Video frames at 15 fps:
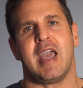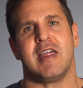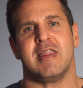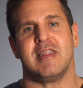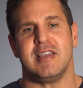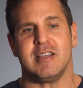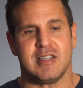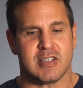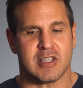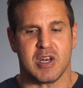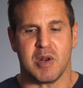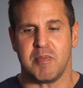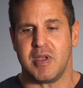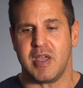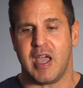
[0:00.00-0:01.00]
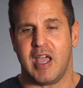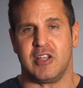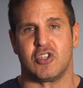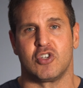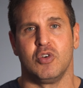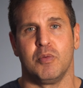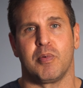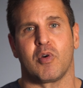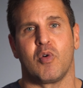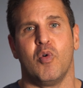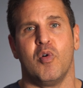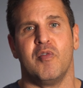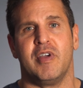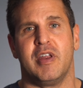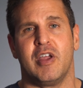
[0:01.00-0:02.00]
and this is going to be a super
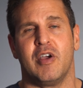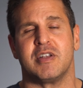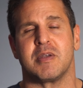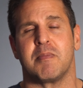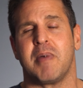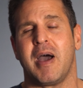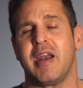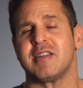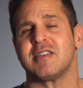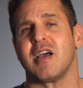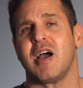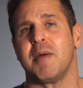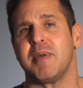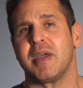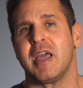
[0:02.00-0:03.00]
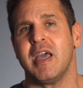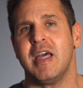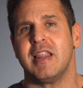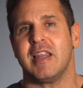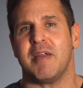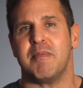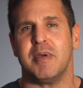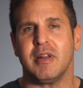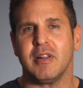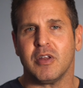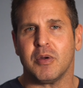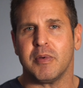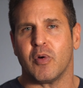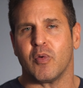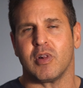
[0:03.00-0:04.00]
cool video. It's about a topic that I've been a
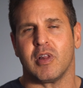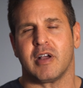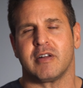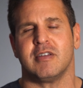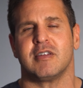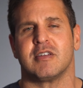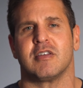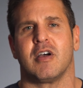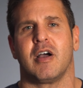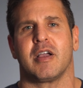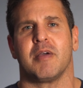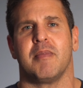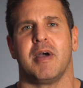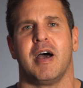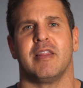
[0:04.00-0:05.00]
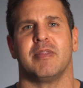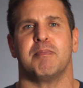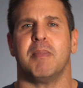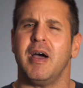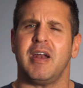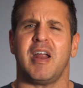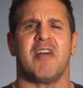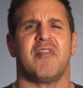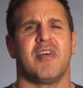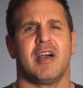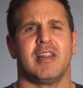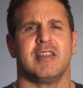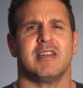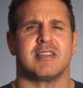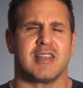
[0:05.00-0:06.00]
little bit reluctant to talk about, but I
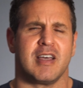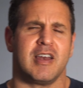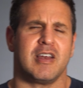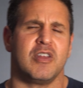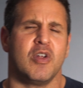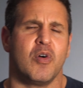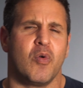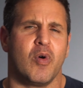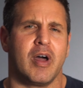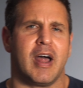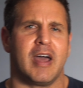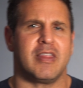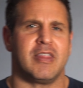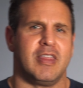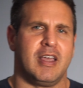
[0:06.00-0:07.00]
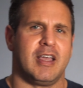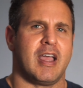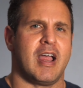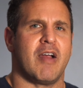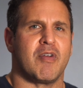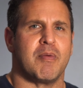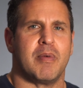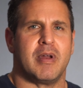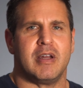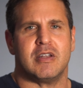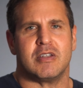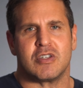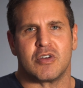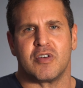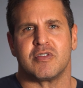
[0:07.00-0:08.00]
finally decided, you know what, I think everybody
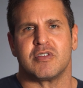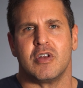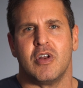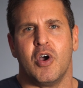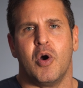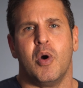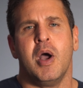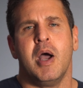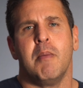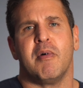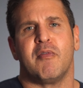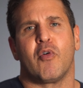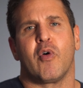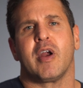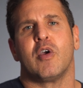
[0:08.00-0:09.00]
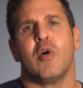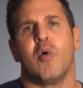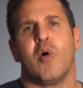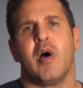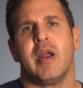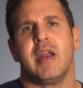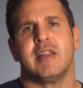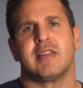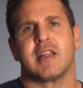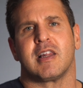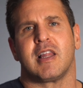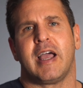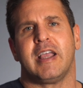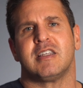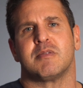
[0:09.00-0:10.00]
deserves to know. Before I go on, hit the
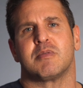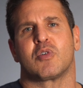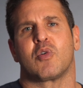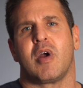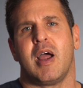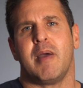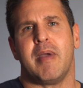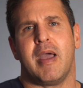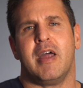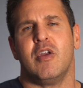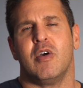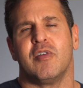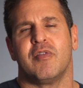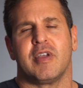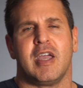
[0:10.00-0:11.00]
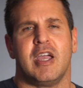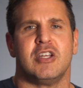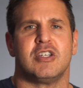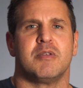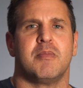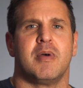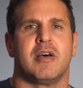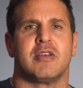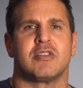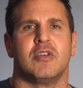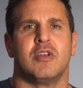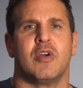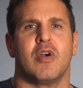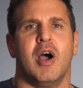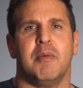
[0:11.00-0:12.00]
like, subscribe, and notification bell so
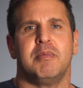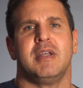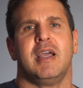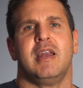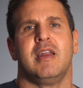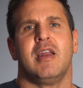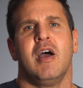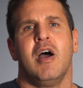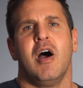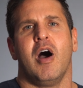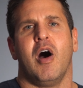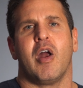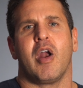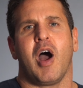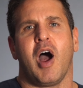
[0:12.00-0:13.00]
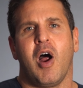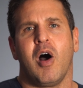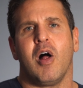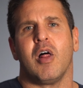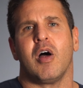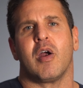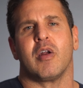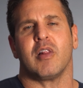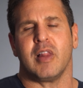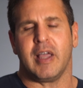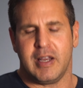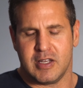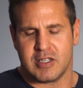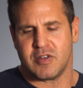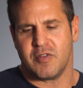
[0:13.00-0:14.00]
you're updated on all our
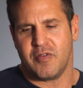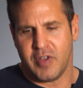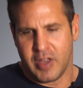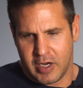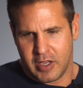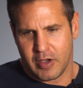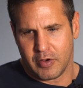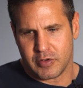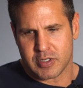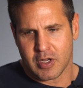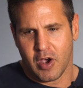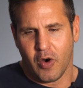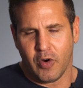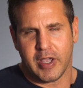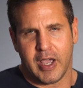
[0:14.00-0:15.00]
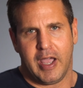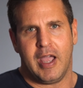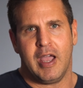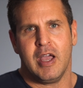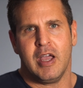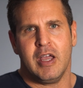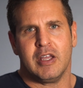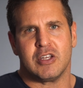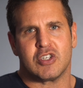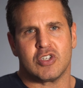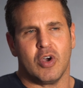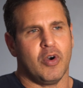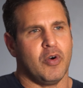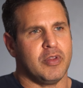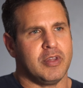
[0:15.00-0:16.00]
latest videos. Okay,
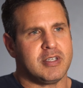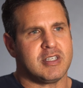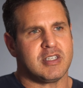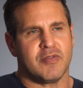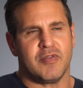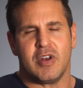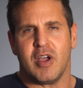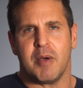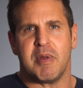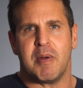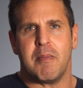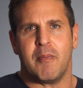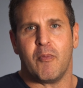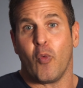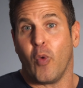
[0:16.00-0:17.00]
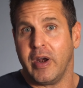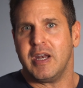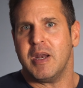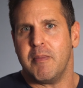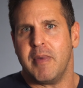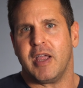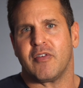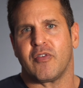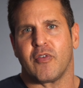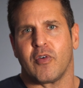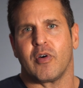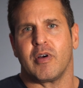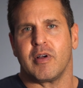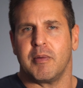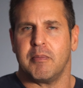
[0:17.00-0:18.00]
so this is a video I've been wanting to make
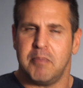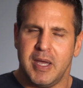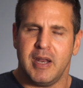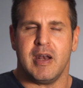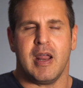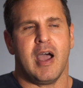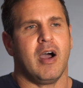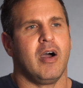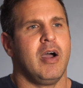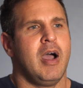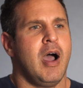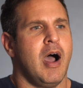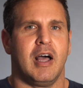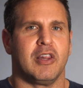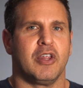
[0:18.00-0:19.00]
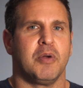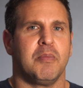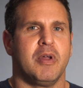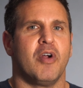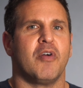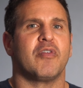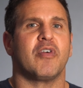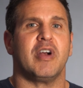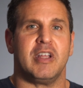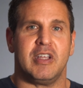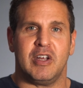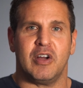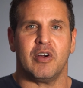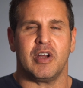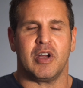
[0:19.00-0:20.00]
for a bit now, a little bit over a
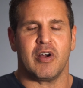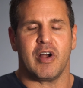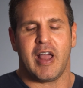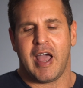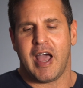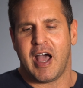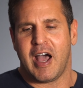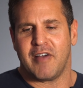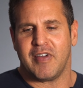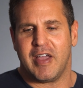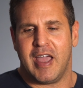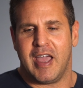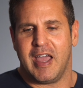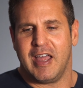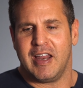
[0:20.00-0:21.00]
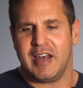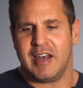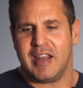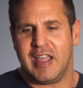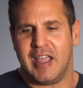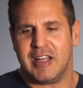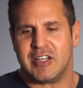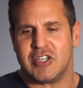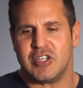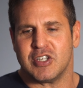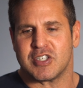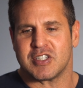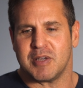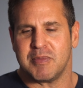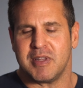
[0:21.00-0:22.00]
year, year and a half, and it's
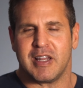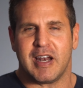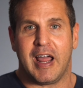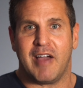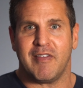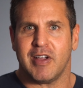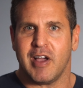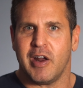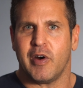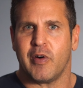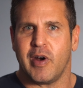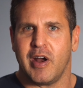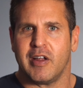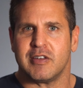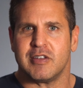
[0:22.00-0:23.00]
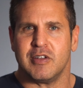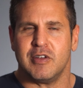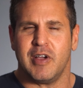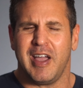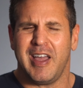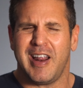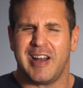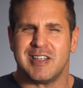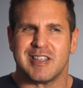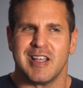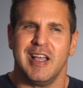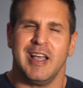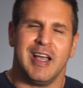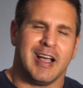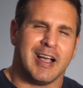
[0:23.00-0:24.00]
just something that I haven't gotten around to, and I just
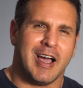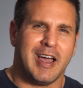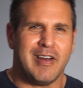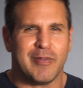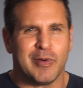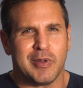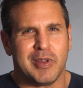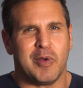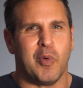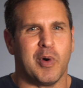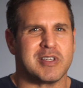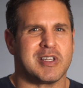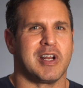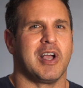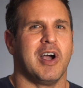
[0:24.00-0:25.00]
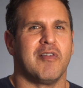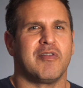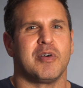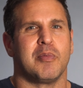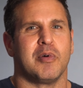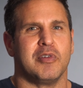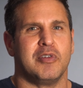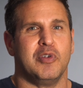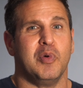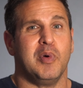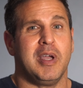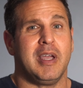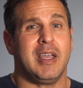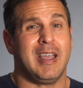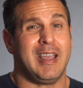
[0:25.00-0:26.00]
kind of really wasn't comfortable
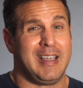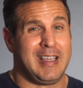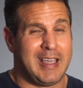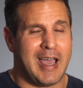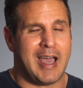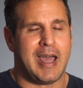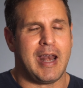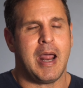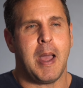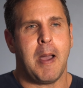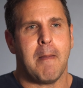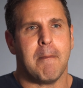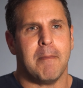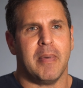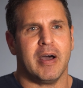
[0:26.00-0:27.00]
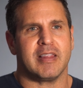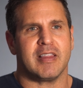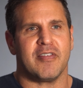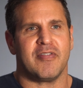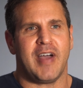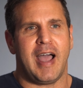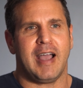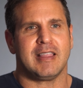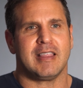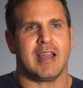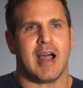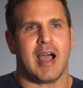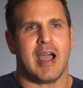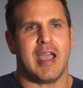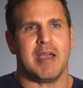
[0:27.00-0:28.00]
doing yet, but the fact
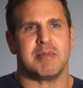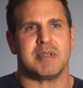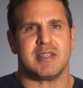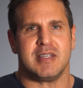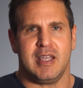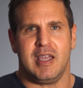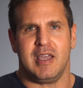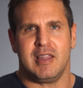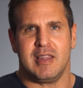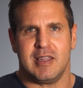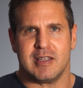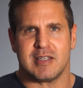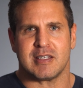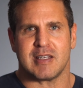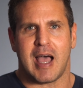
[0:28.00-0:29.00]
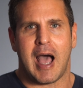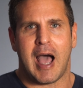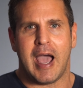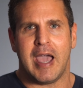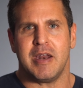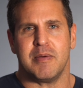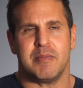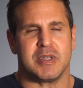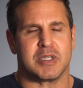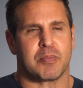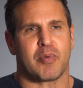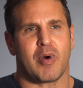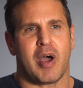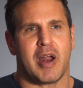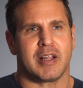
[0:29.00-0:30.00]
that I am seeing this item, this
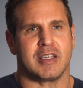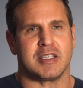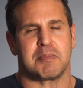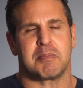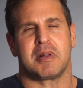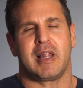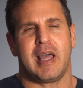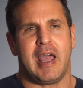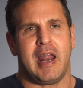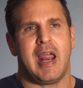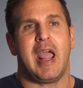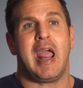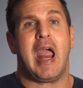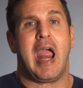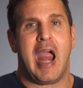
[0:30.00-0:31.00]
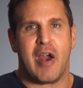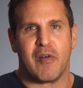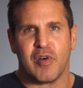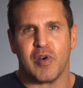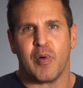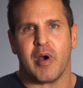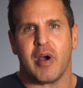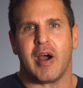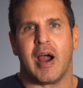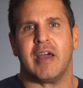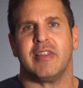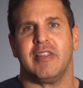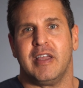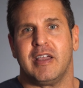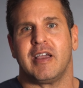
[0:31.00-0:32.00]
product, this plant everywhere, I
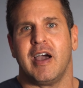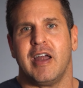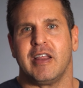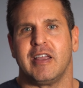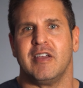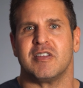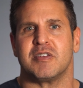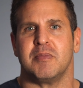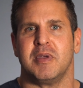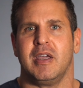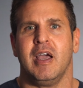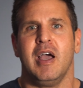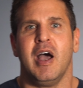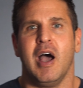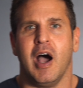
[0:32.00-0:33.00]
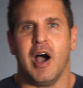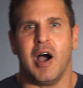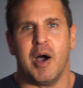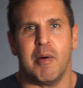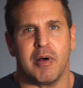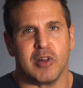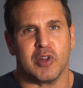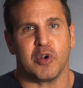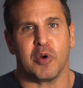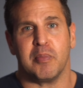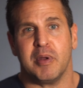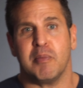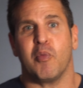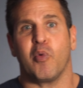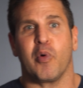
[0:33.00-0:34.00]
think kind of gives me um, a little
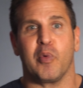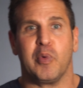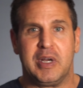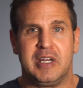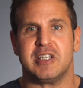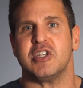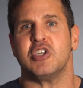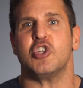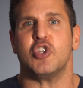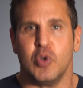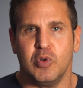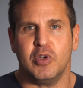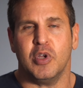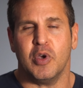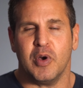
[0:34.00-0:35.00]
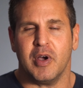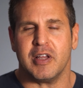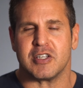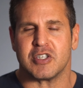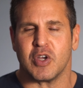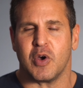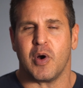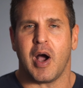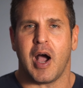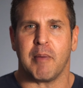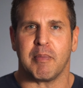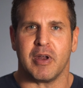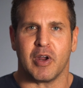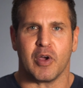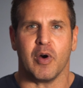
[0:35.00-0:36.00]
bit more reason to do it, so I'm
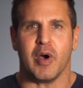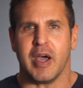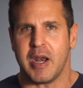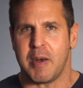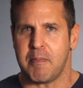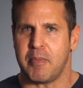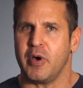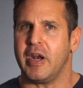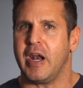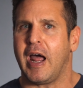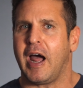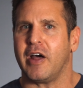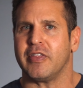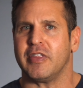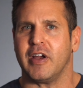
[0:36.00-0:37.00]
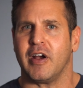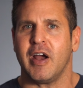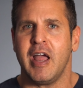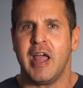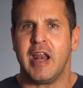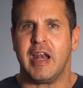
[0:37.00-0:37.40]
gonna go ahead and put it out there.